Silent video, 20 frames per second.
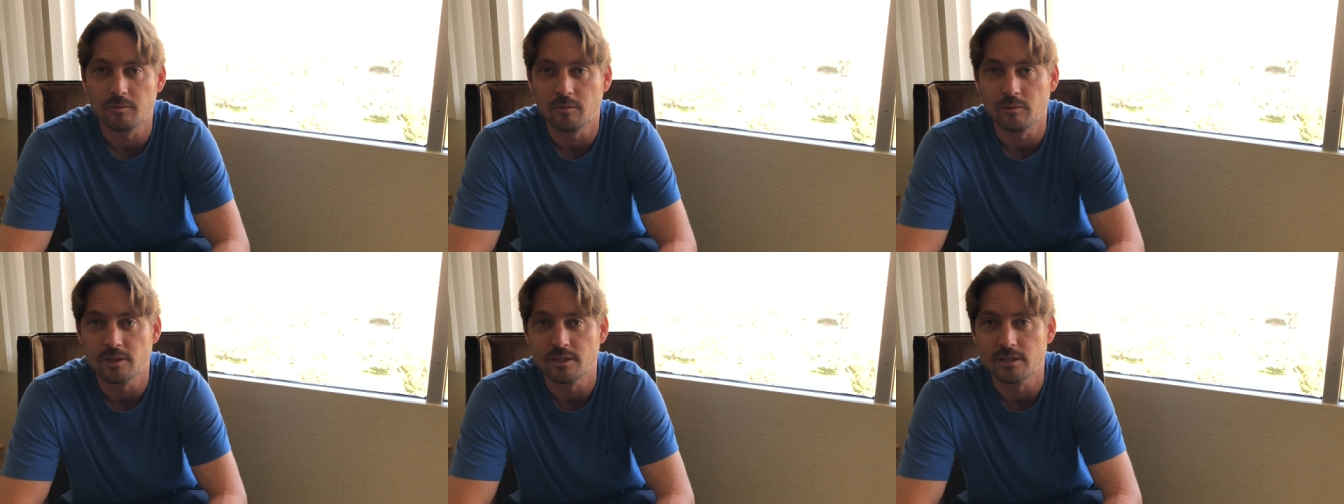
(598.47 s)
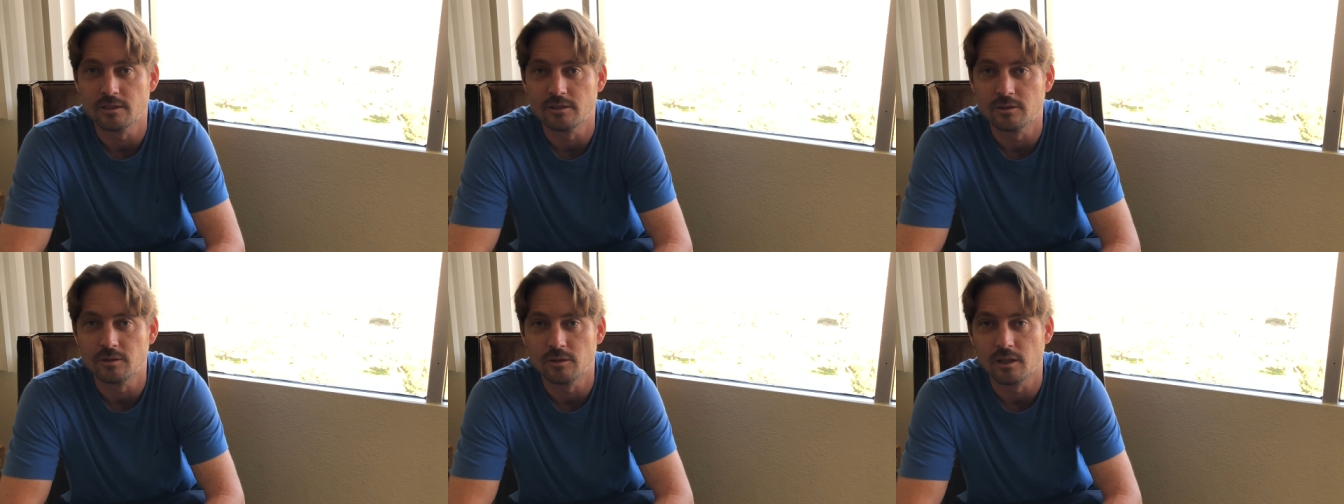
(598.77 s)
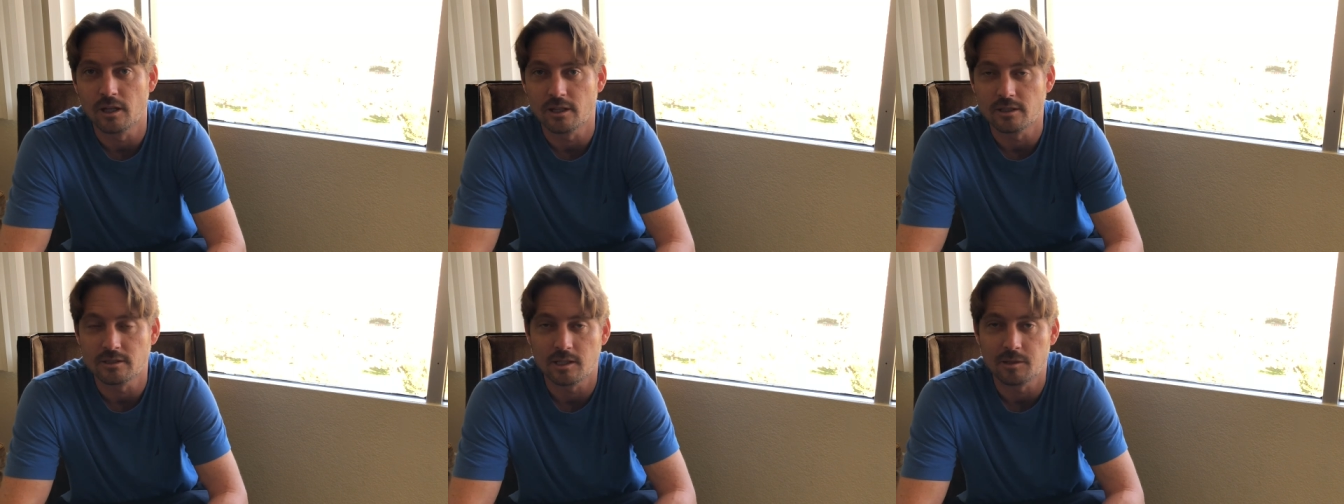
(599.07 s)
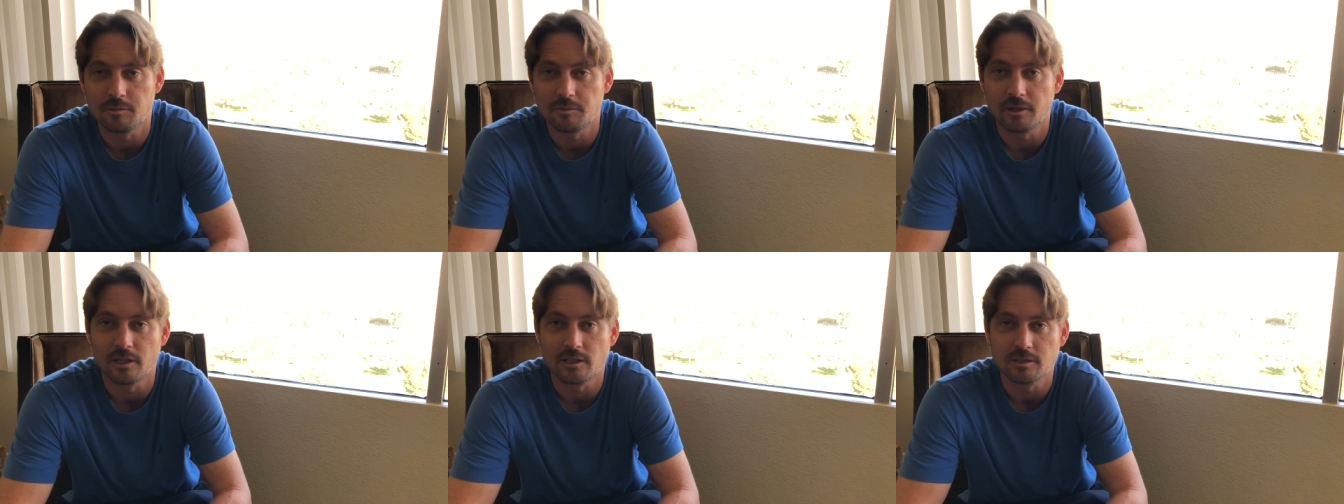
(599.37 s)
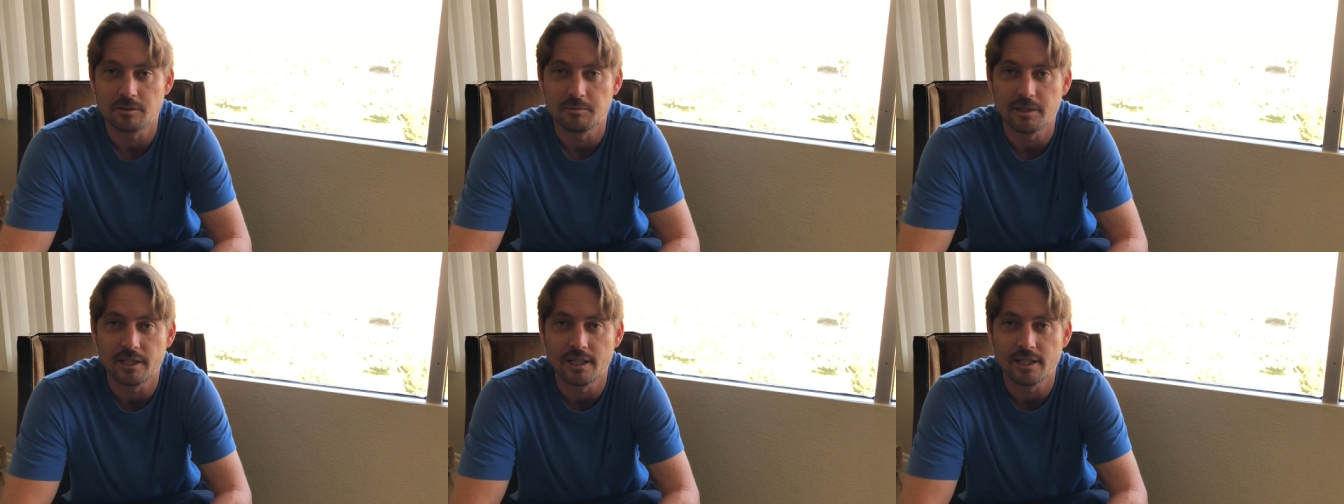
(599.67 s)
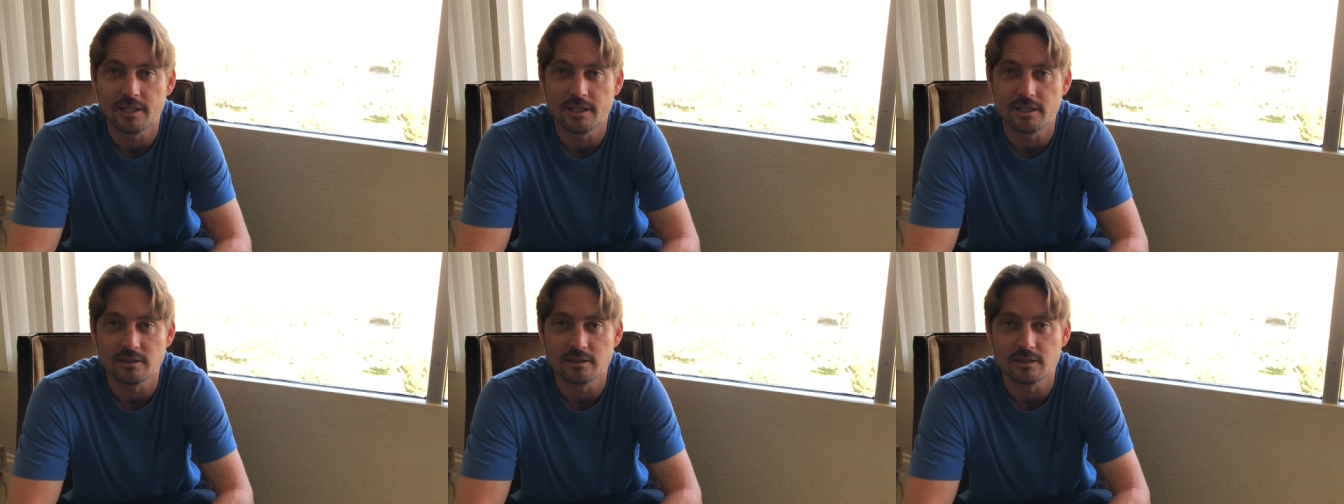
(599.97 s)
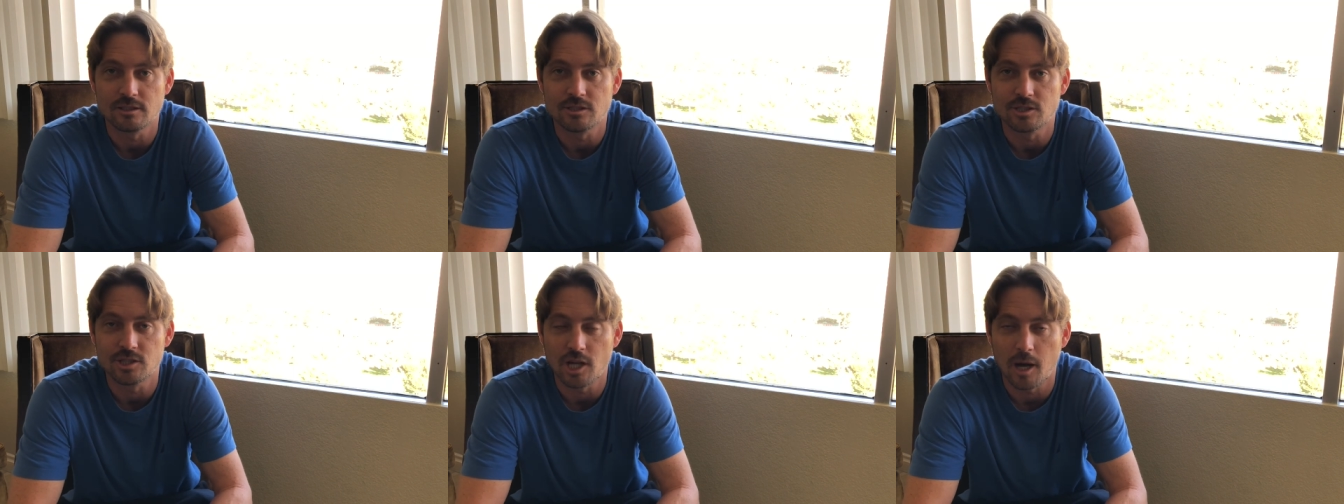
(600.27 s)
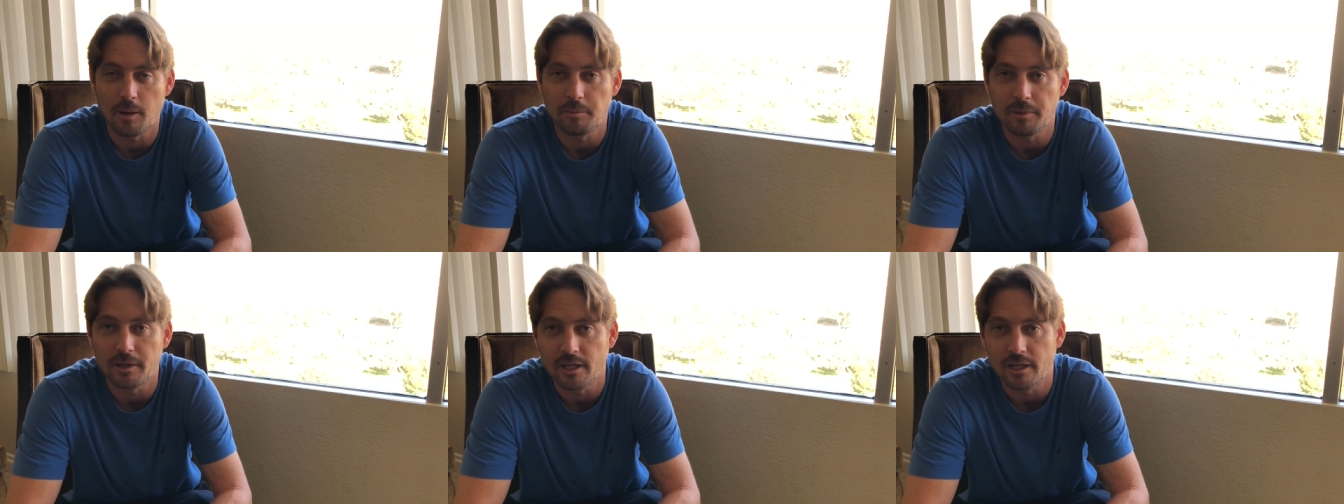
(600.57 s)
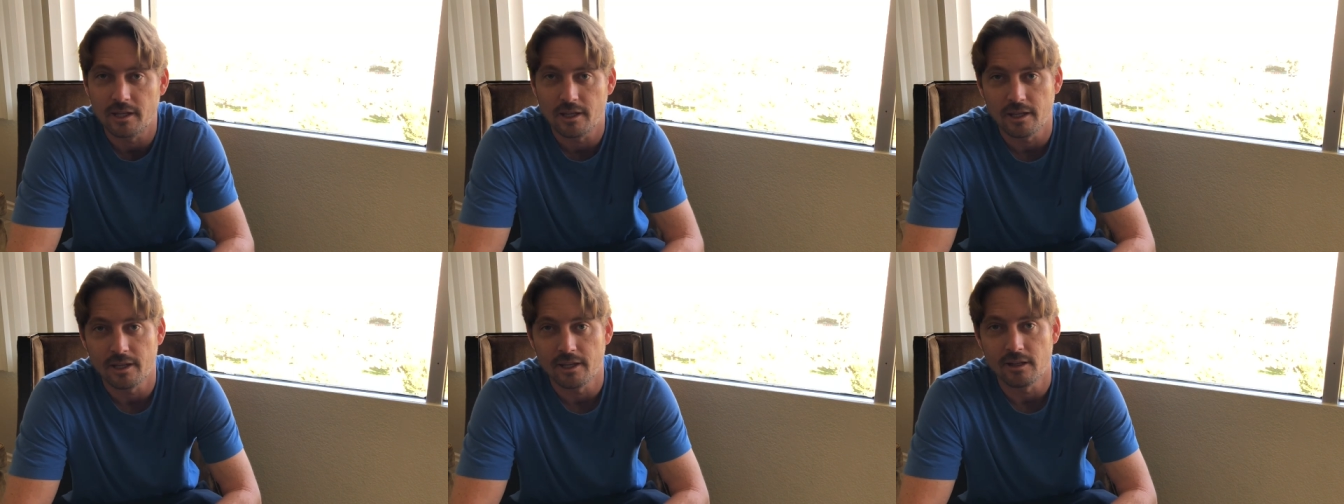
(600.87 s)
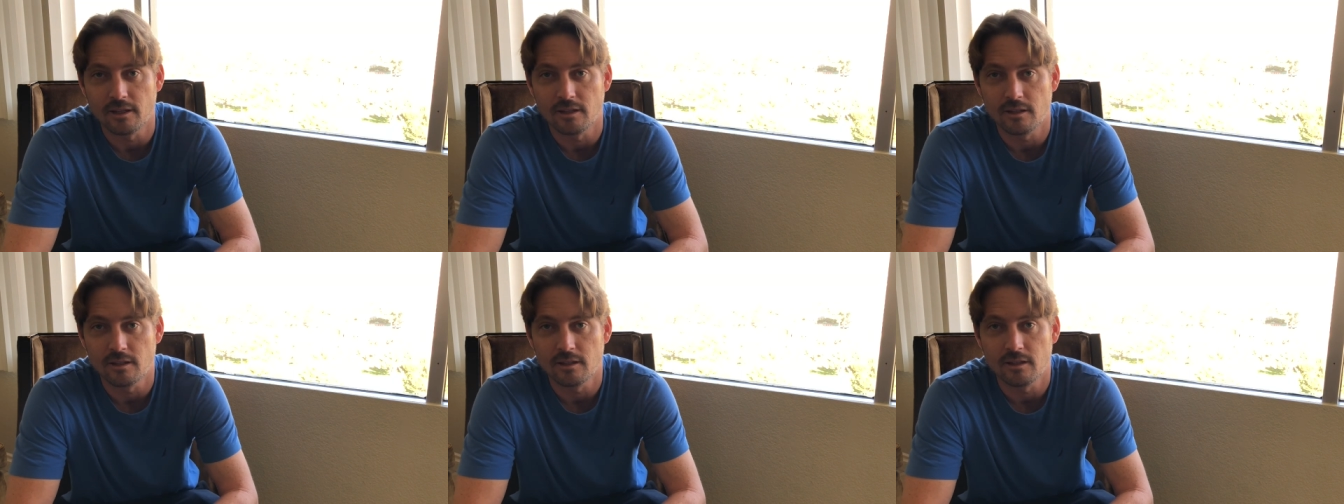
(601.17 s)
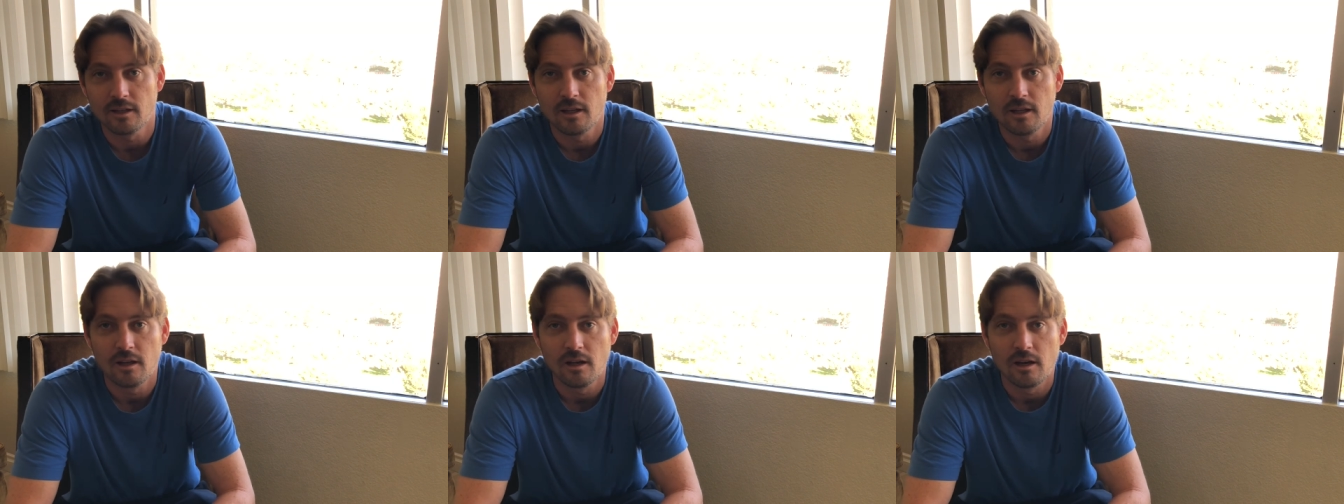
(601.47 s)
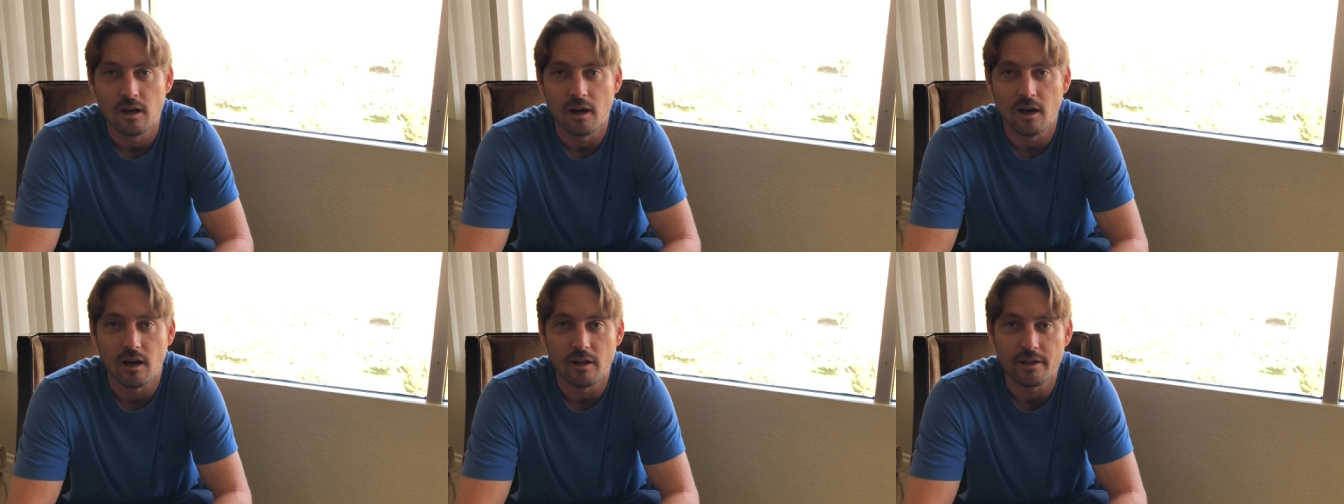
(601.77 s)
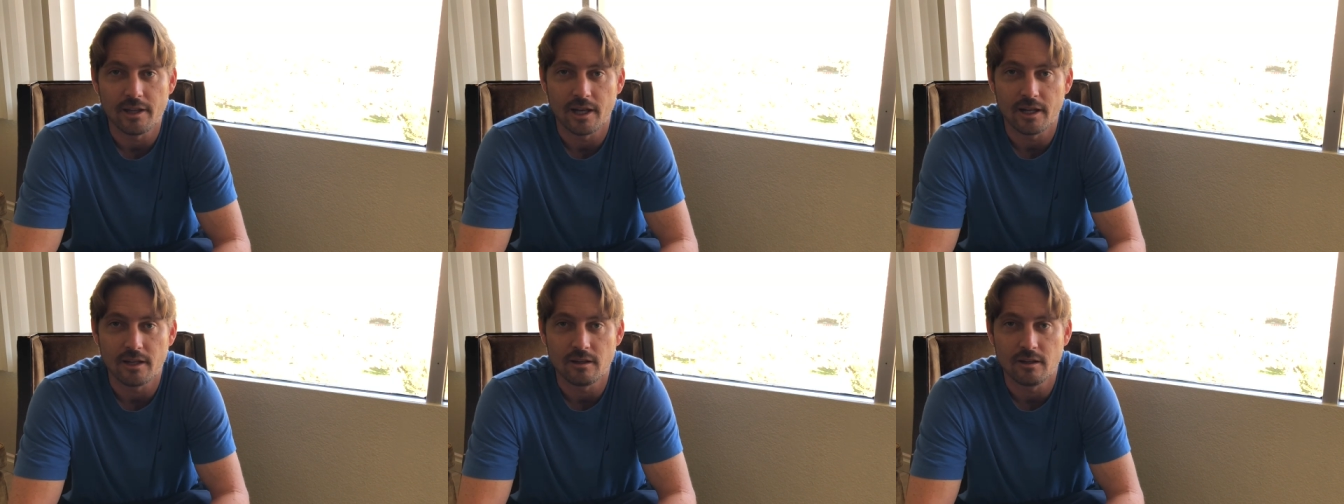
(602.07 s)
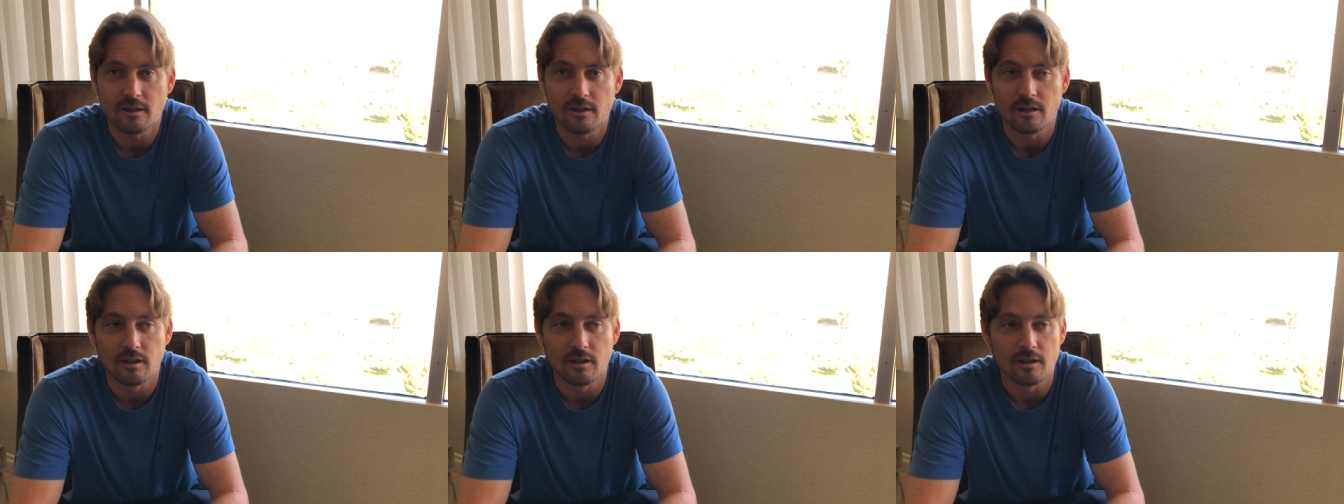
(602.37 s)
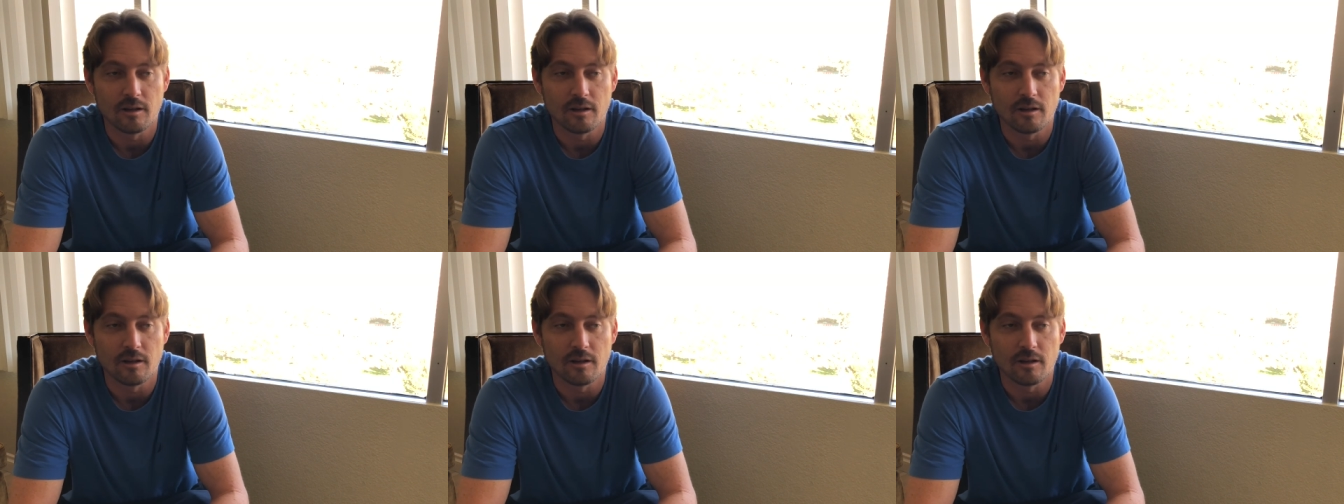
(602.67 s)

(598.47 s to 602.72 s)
We did do a lot of seminars and meetings and shopping and all that